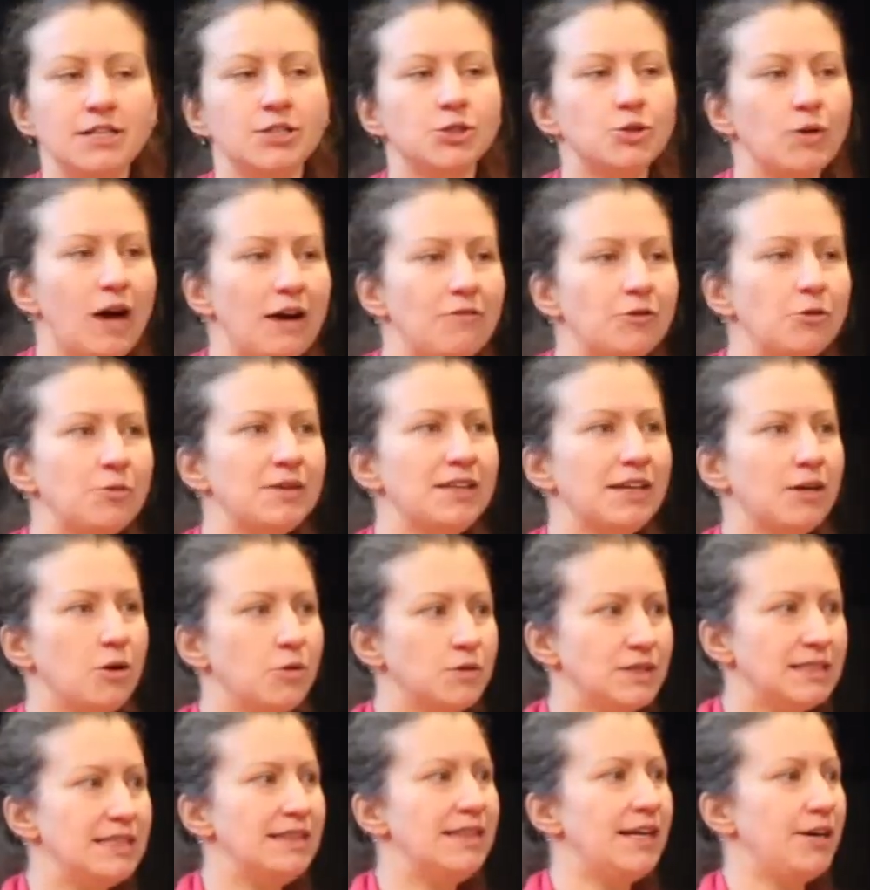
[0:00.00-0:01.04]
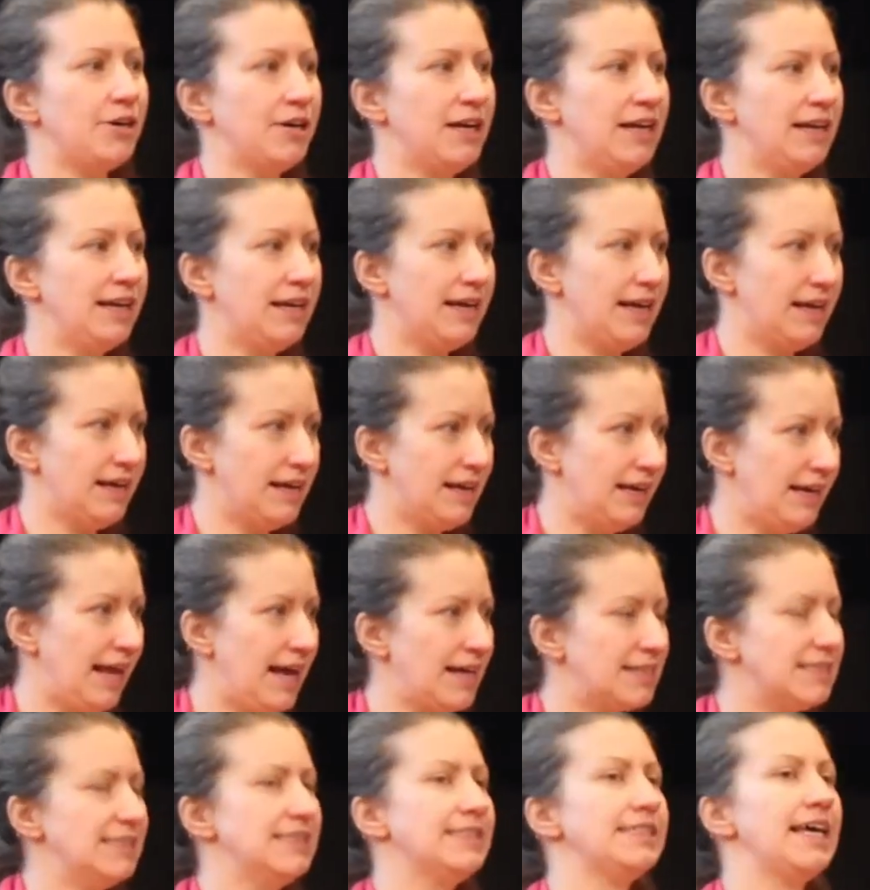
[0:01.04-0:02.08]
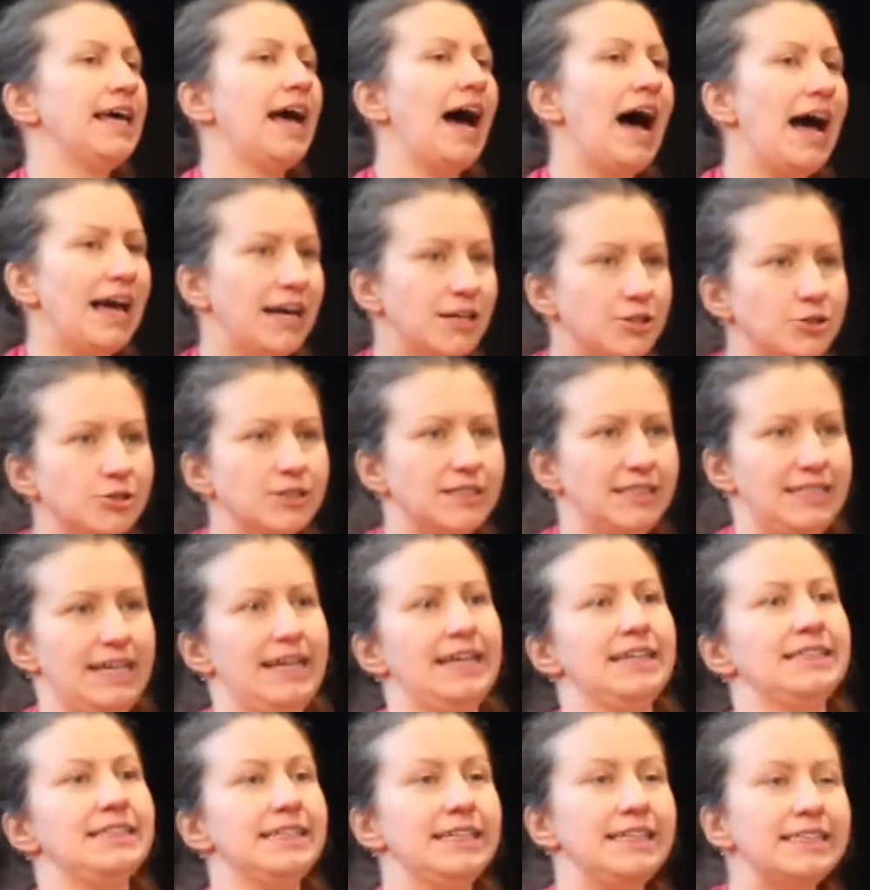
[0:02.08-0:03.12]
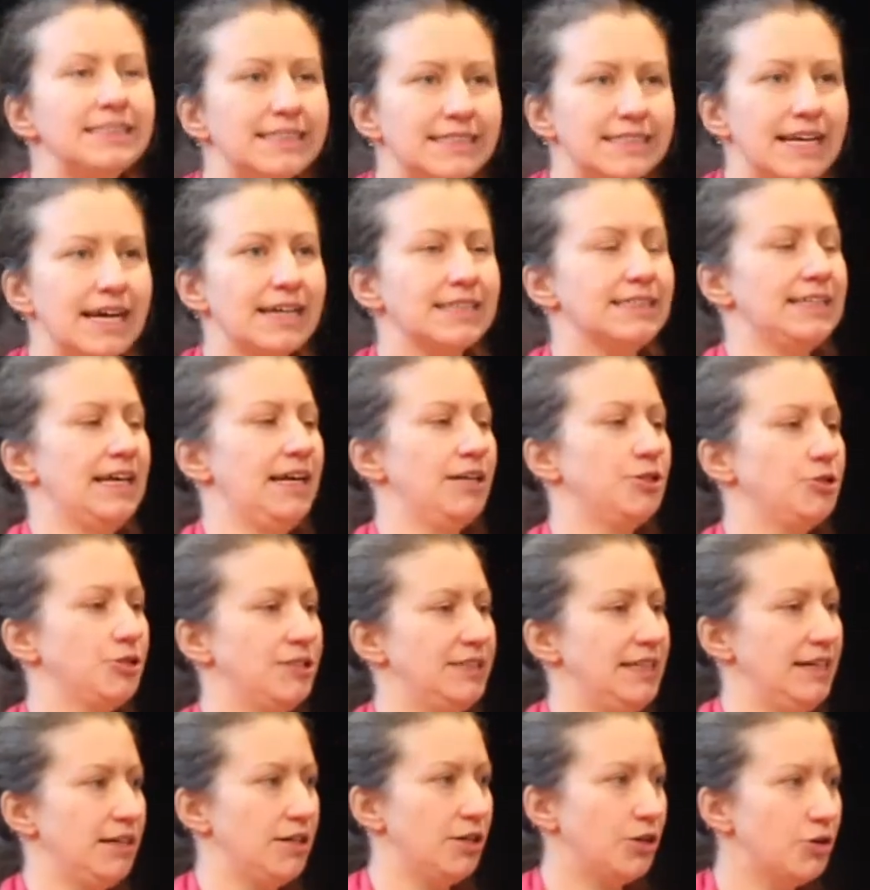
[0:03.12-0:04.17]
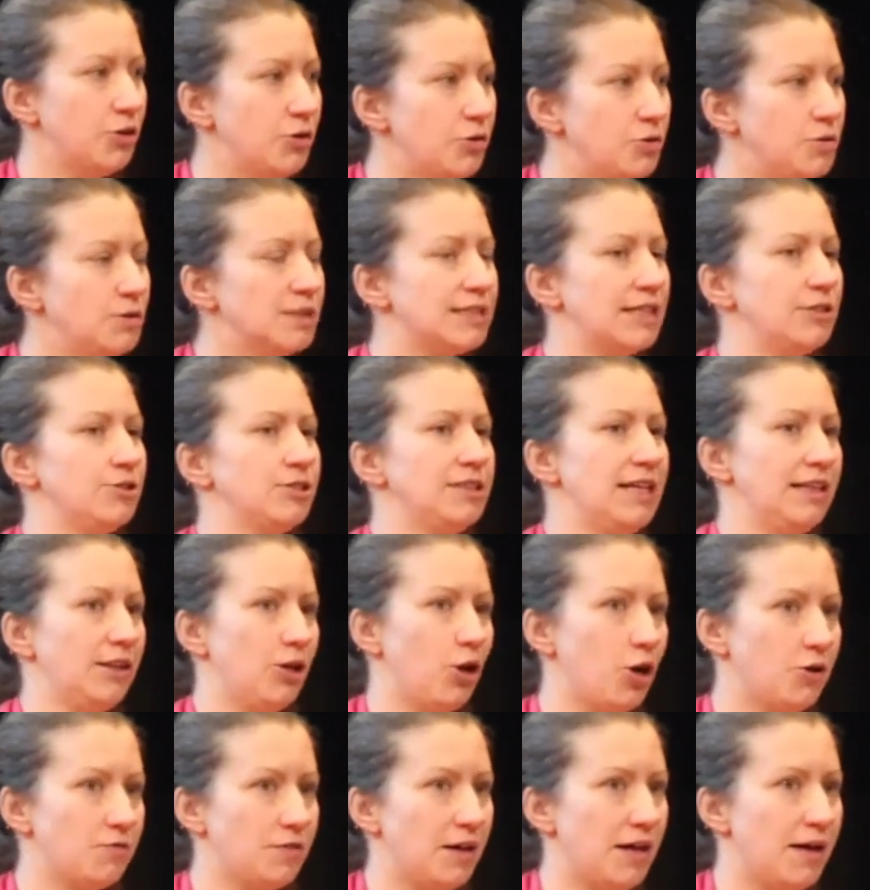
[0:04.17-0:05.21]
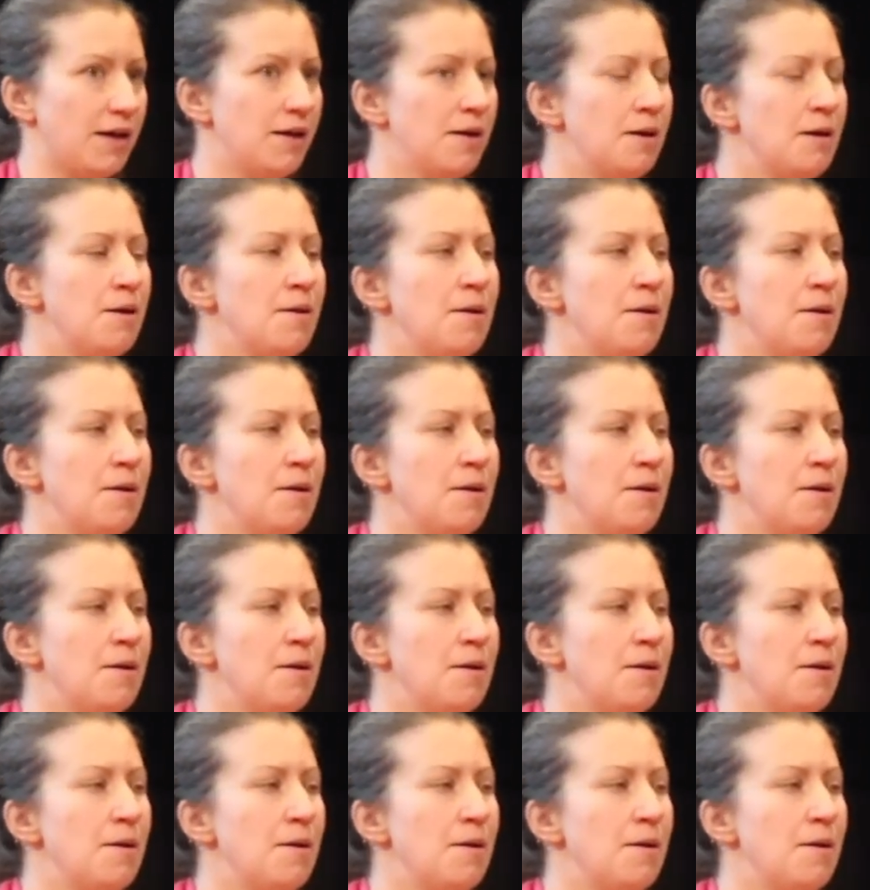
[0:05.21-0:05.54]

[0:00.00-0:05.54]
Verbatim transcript: So everyone that goes in there can connect and say, I understand insects, I understand cocoons, I understand larvae.